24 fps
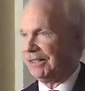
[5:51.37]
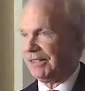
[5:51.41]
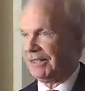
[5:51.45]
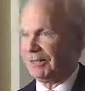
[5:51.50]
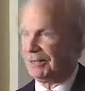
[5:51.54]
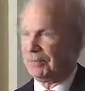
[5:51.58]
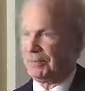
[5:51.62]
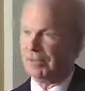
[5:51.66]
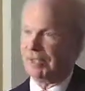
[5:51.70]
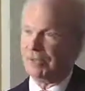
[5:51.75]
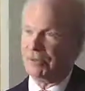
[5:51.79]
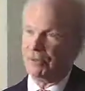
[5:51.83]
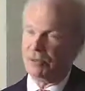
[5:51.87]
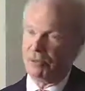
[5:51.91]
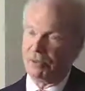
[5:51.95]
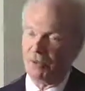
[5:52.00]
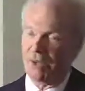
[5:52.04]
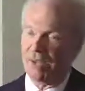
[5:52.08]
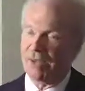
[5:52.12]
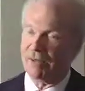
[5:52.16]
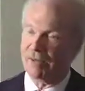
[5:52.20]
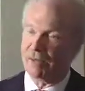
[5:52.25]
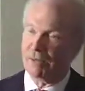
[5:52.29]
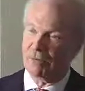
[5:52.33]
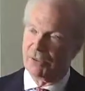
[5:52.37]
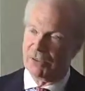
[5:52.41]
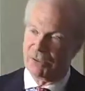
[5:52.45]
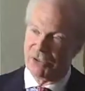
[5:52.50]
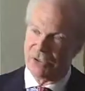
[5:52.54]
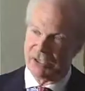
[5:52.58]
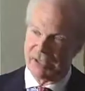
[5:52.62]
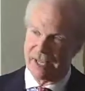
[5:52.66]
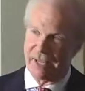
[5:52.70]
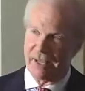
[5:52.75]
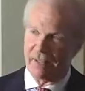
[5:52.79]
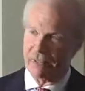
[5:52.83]
He'd drive over
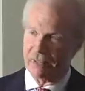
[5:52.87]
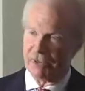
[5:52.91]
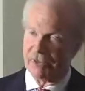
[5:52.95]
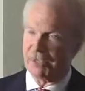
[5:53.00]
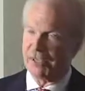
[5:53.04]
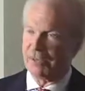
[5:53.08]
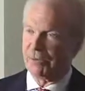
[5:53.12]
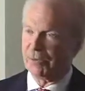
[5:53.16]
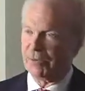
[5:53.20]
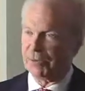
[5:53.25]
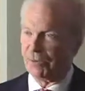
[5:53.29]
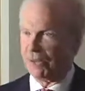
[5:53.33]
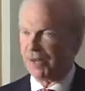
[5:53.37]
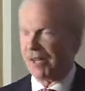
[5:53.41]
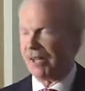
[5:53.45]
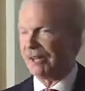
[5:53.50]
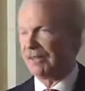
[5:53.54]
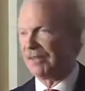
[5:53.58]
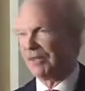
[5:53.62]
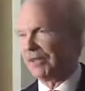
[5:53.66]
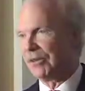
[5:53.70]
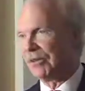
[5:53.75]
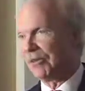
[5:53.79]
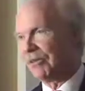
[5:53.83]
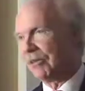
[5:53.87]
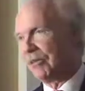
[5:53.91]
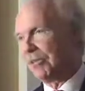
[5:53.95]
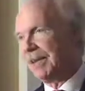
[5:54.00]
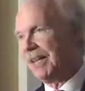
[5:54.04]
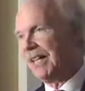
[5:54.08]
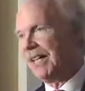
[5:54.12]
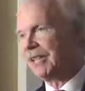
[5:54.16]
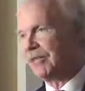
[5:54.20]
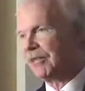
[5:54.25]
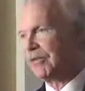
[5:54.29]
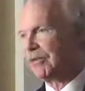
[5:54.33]
steps, he'd drive
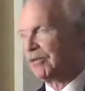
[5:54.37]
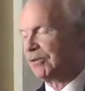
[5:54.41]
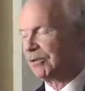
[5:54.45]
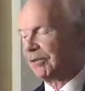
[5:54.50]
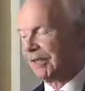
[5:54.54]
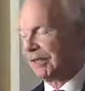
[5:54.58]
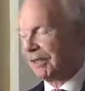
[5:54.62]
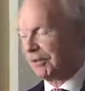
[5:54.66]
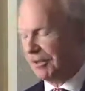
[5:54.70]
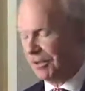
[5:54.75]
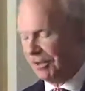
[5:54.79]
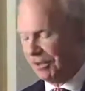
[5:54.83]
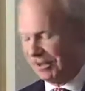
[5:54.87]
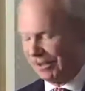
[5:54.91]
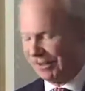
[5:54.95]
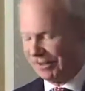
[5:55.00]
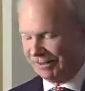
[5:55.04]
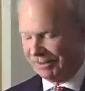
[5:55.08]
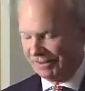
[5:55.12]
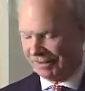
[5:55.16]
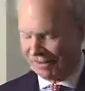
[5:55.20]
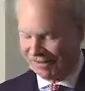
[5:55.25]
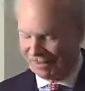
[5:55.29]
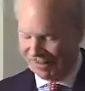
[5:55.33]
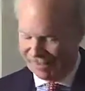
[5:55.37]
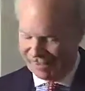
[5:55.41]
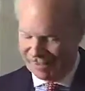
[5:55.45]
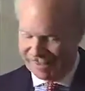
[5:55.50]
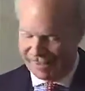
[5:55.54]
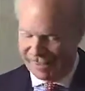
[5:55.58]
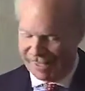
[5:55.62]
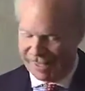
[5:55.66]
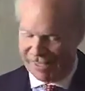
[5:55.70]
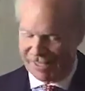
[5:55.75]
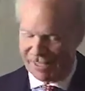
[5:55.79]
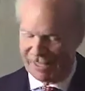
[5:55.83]
on needle strips. He
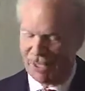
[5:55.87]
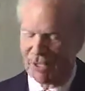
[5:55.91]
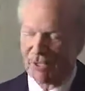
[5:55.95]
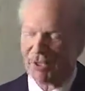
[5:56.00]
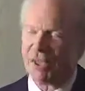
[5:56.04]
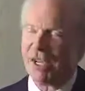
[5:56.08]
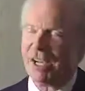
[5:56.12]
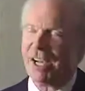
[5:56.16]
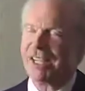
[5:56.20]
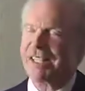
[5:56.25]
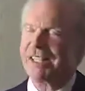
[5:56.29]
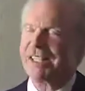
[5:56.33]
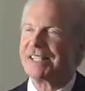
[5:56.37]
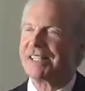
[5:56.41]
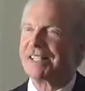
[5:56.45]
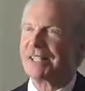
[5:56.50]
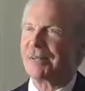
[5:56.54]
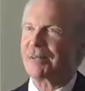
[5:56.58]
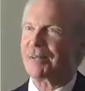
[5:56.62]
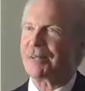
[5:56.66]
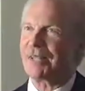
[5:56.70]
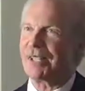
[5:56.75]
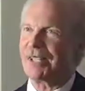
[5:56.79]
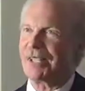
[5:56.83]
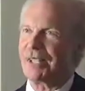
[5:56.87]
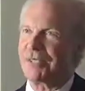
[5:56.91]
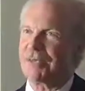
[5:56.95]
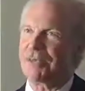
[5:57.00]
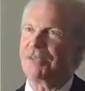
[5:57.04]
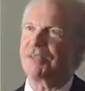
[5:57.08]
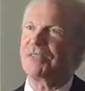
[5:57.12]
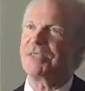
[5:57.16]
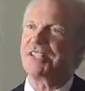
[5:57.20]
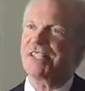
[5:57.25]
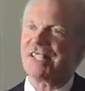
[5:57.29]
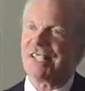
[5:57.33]
had no concept
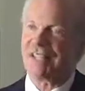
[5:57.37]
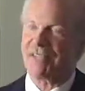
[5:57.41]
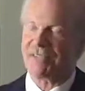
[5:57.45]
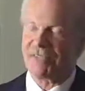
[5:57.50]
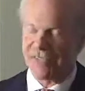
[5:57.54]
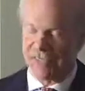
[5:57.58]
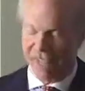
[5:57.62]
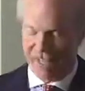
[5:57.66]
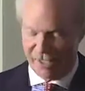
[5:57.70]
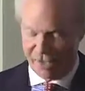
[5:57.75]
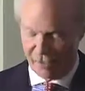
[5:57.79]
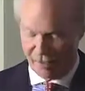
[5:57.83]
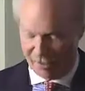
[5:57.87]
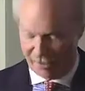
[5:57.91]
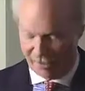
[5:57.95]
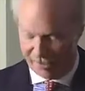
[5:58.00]
of safety.